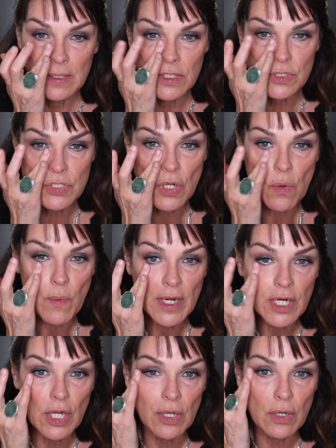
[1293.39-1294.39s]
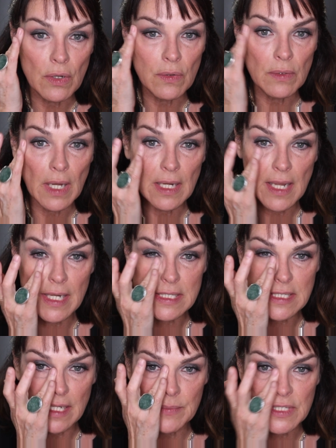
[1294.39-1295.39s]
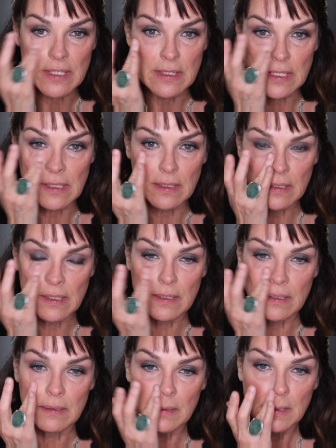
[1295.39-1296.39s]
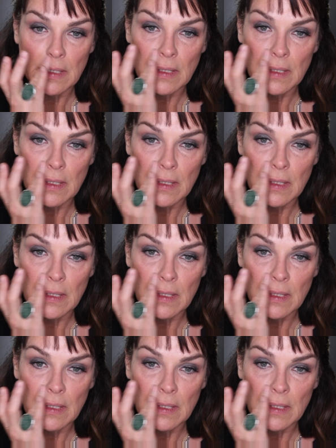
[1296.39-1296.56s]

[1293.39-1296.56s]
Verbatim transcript: You don't want to go a lot of times in the in the